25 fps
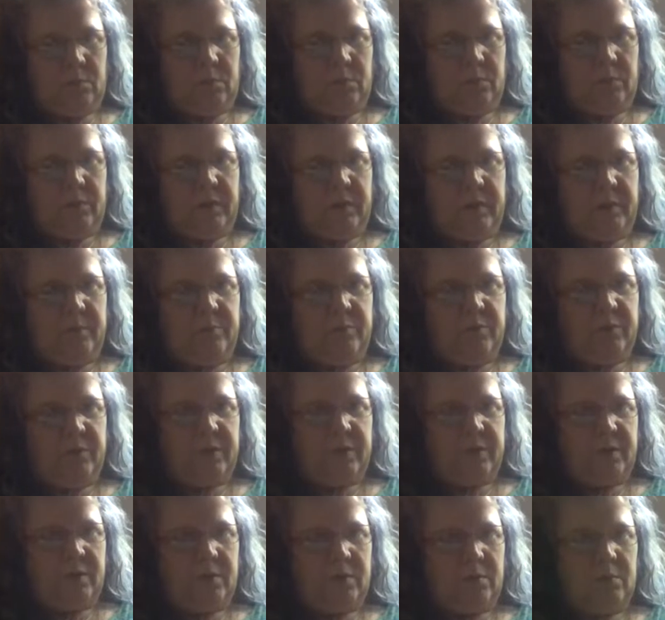Okay,
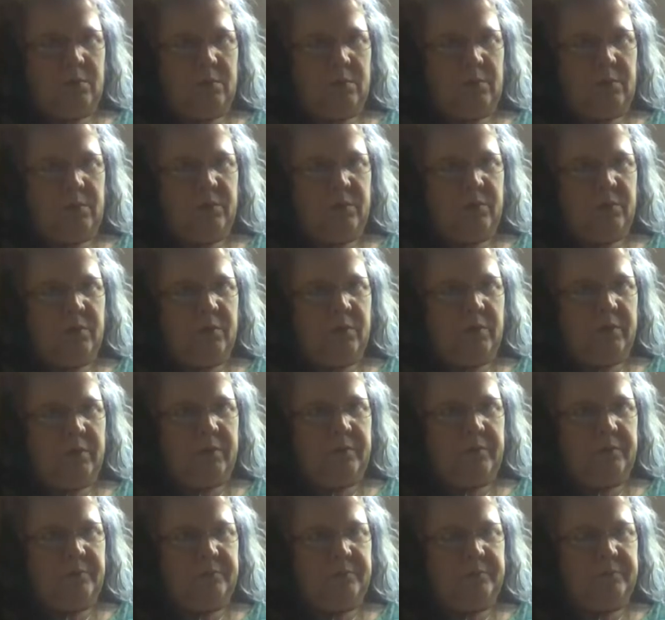Brooke, you're on.
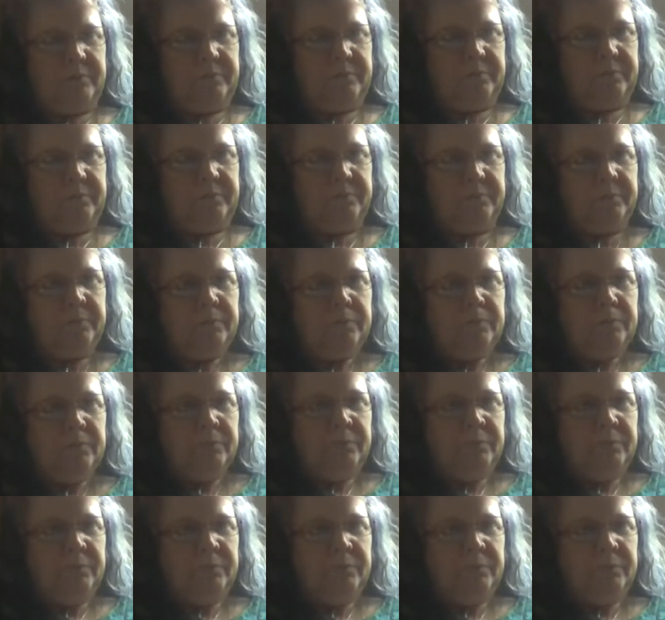I